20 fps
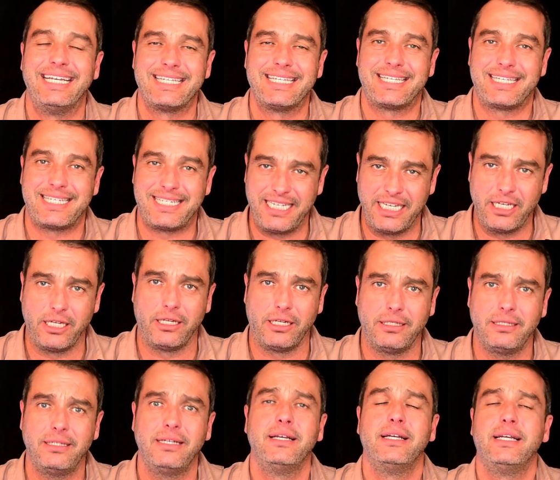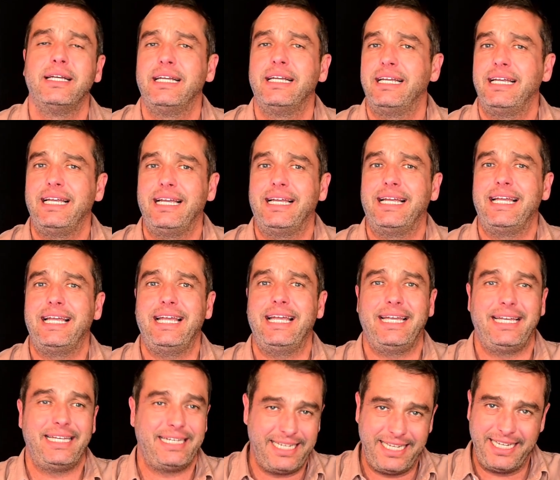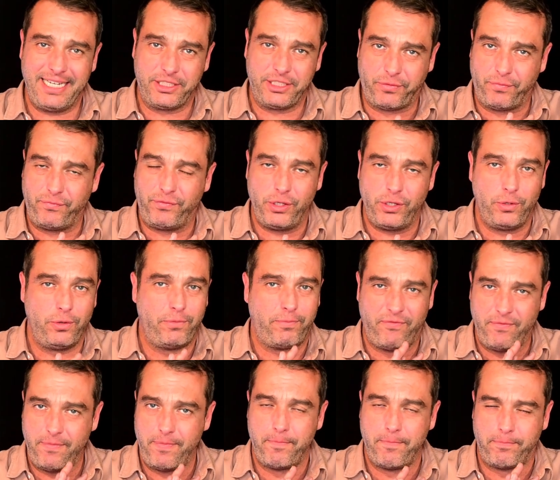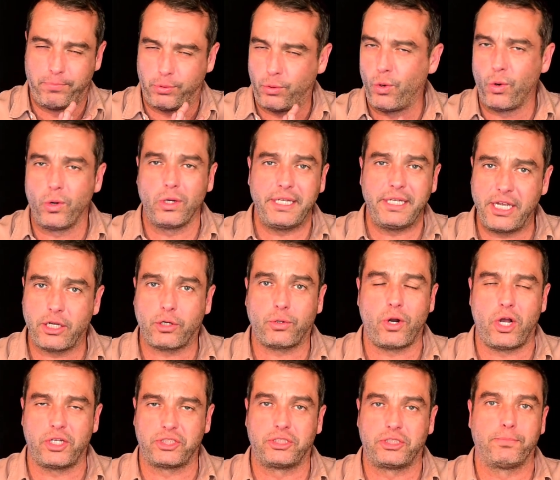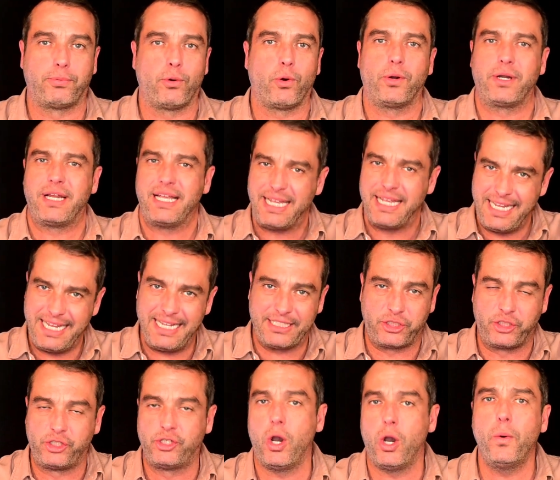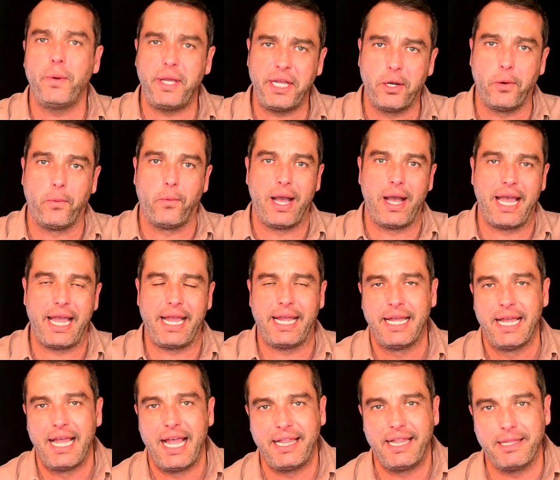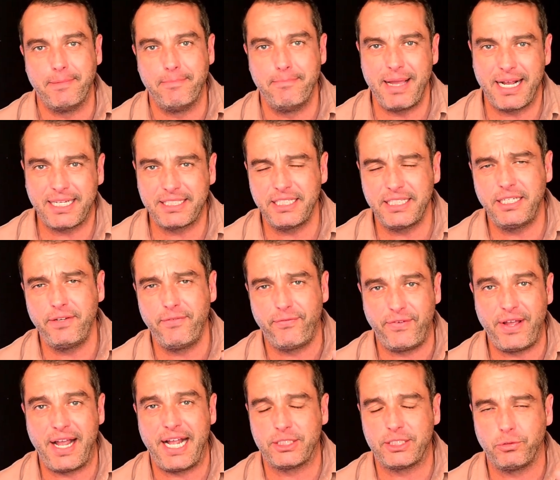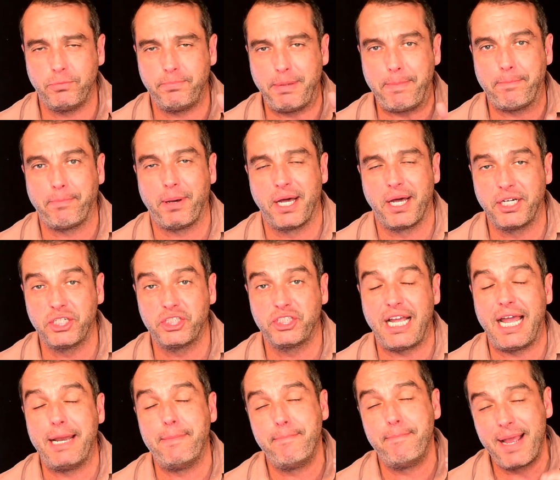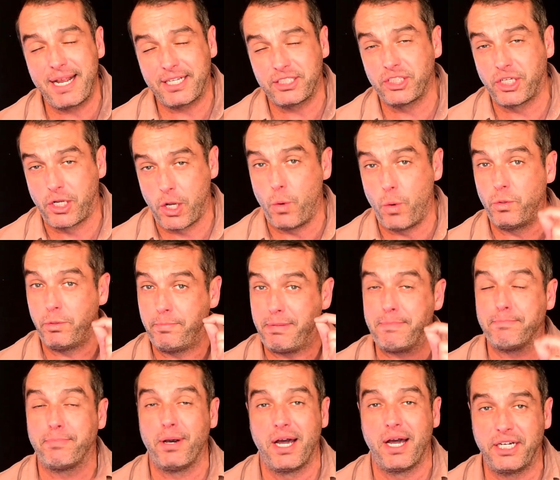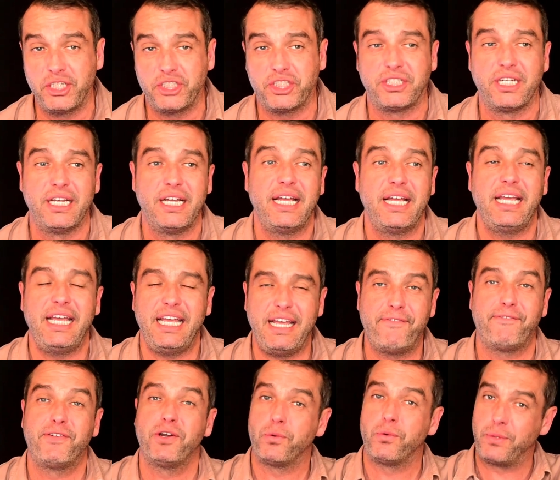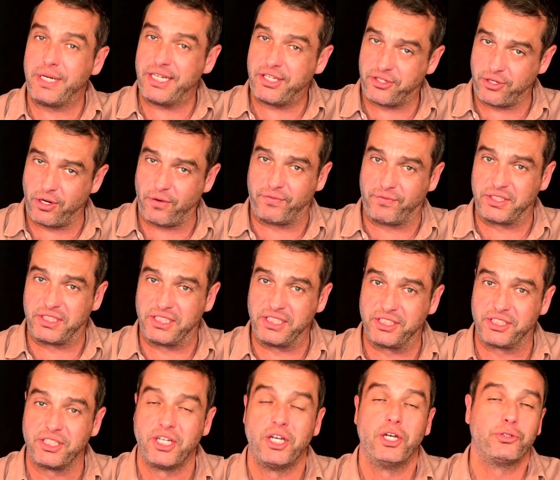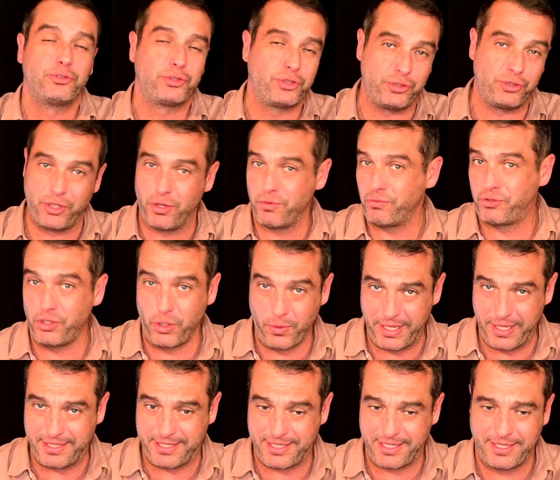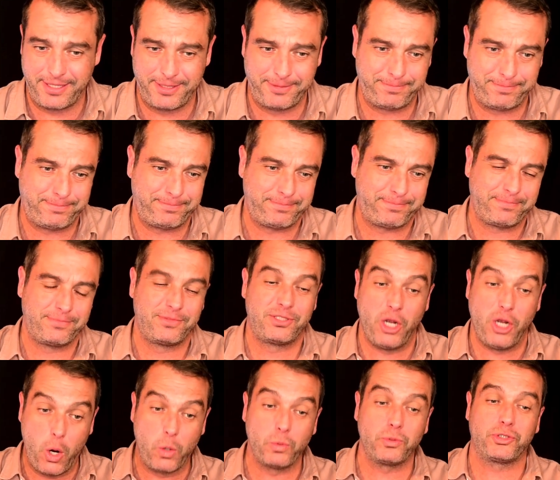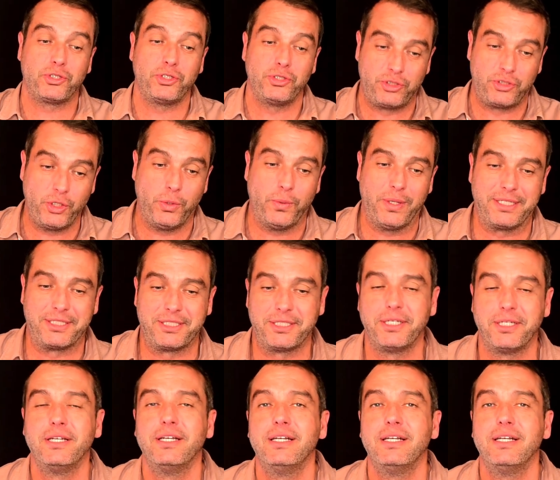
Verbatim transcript: Still, it is viewed poorly across the board. It's going away, and the Mexican fans will be punished, and Mexico will be punished if it resurfaces. So don't do it. Don't do it.